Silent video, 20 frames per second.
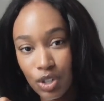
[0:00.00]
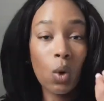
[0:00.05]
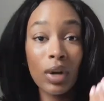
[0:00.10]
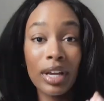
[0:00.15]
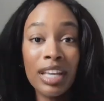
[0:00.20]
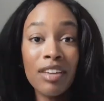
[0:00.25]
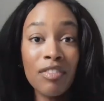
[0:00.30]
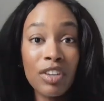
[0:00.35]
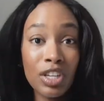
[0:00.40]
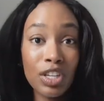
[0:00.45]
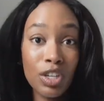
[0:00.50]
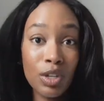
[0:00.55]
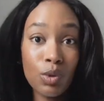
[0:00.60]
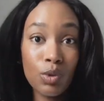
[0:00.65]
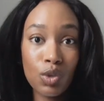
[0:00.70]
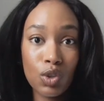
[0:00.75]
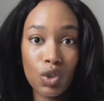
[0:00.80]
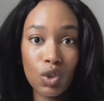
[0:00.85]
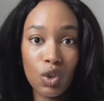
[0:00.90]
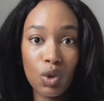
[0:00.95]
Or even
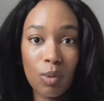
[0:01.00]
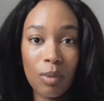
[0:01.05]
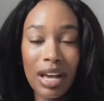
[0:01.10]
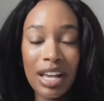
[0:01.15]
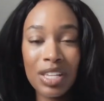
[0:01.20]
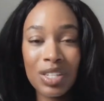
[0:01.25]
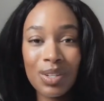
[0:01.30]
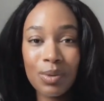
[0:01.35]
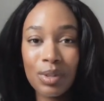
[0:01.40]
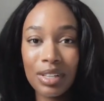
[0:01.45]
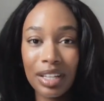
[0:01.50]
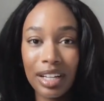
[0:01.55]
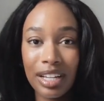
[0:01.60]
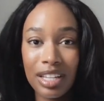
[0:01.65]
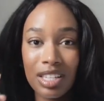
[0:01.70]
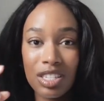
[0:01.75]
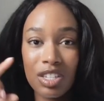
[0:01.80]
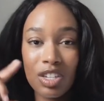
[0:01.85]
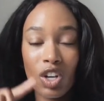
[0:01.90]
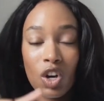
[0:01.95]
YouTube, as it
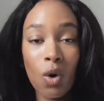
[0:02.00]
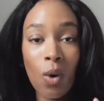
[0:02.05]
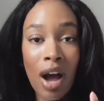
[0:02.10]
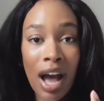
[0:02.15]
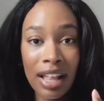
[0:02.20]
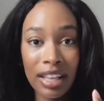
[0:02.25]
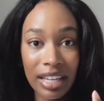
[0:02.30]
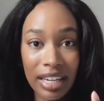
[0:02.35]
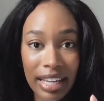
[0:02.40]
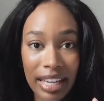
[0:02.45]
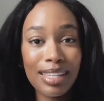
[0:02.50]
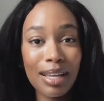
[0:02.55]
relates to quality.